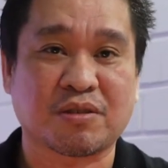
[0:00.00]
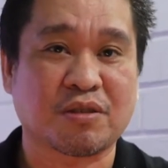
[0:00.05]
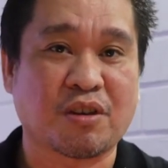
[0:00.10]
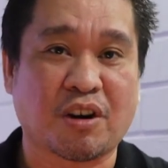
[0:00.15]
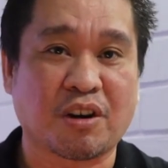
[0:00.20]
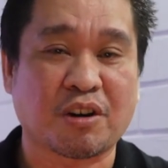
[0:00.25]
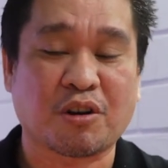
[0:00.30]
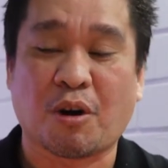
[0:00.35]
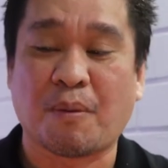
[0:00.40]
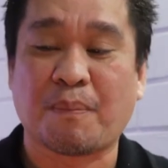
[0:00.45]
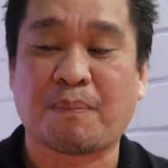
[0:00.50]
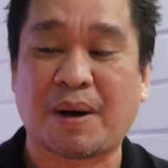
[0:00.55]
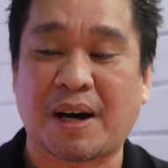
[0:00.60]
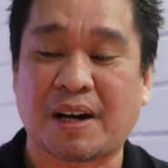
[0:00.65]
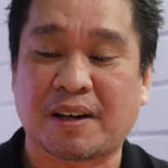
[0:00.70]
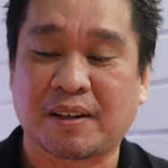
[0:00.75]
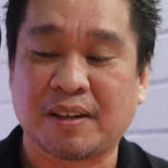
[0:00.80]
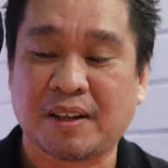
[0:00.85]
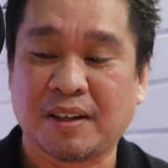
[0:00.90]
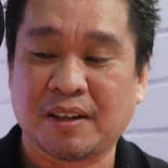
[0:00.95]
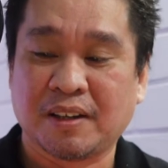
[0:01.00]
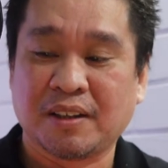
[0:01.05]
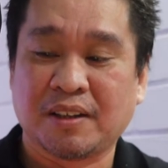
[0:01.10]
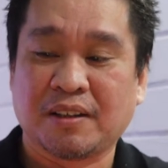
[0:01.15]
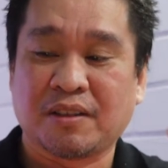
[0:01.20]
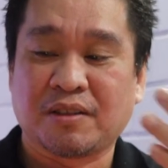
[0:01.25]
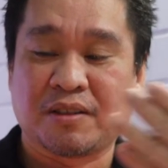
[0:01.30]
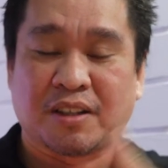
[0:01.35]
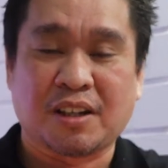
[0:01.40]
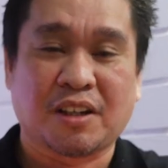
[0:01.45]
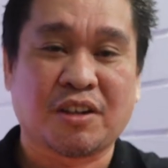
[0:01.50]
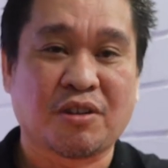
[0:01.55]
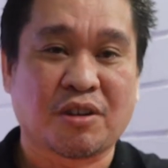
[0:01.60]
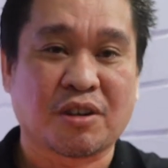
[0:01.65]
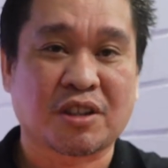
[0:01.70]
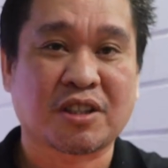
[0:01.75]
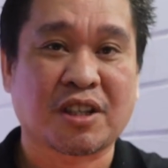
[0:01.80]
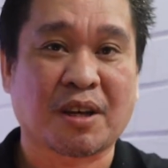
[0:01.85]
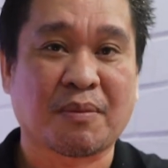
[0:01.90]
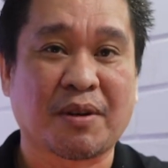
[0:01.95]
It's all compact.
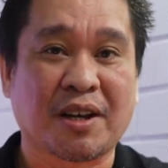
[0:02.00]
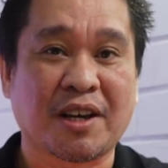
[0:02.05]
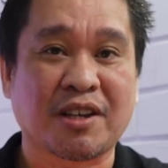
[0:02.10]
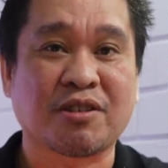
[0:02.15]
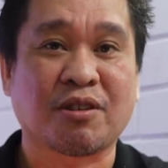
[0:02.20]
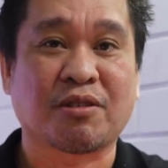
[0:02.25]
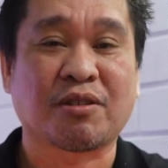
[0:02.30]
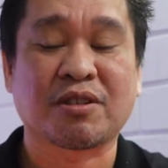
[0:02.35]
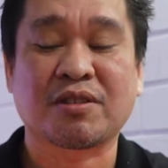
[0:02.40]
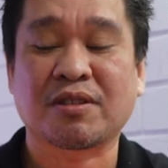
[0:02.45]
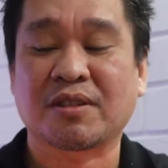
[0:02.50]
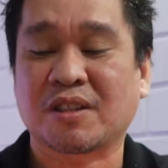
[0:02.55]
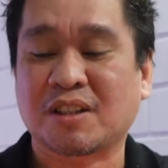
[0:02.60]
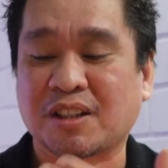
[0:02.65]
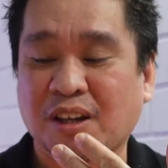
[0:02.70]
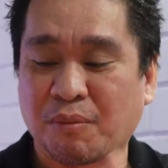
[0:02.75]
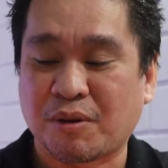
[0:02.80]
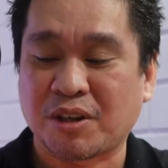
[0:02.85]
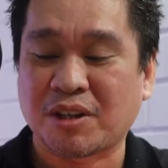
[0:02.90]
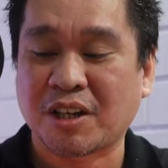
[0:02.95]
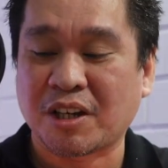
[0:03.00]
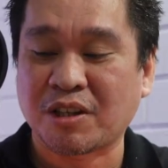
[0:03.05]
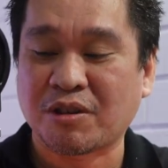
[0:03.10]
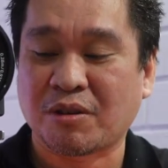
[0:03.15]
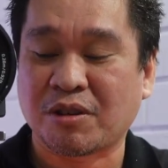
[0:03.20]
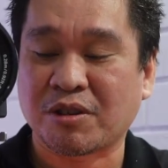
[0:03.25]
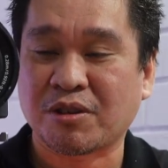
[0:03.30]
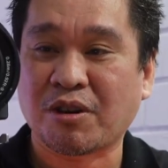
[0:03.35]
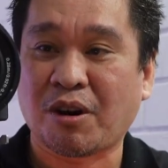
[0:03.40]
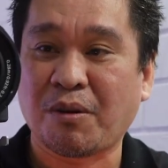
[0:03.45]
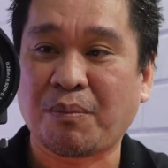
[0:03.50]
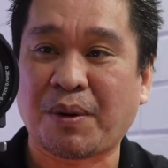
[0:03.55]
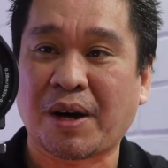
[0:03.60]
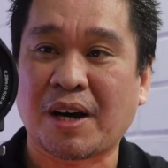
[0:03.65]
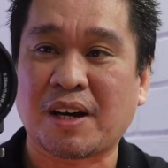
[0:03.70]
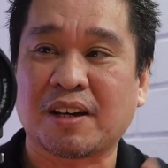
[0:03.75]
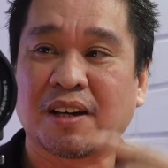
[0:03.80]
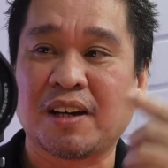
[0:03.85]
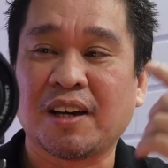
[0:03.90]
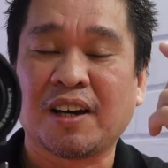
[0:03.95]
Your stabilization is
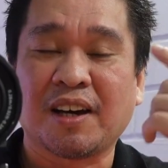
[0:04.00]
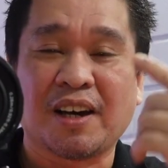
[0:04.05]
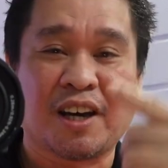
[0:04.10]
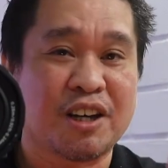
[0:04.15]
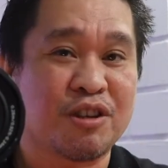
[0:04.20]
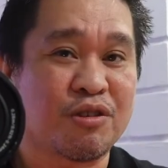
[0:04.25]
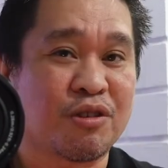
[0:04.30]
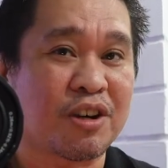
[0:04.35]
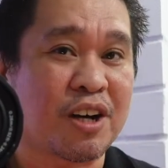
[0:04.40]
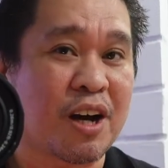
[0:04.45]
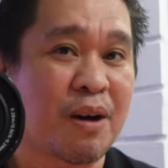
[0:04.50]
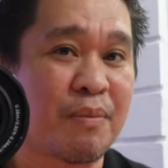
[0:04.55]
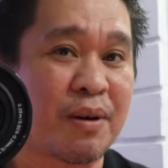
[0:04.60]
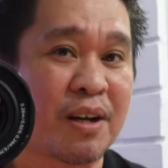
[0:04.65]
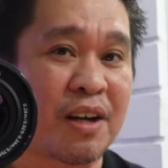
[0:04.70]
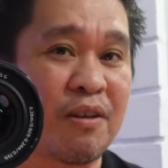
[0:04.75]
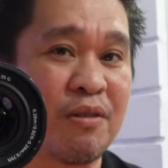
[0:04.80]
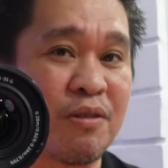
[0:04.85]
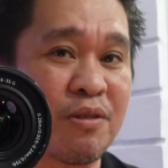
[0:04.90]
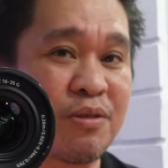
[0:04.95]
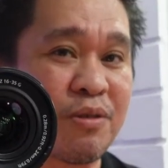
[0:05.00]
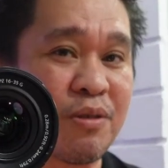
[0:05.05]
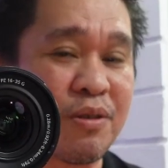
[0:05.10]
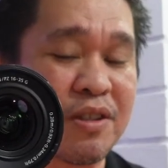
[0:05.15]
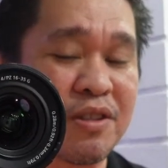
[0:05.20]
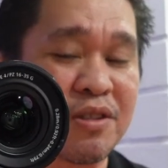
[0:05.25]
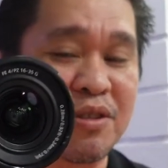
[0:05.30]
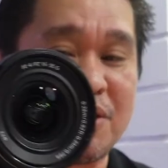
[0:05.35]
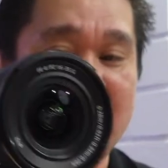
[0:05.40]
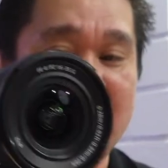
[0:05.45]
compact, and your camera also is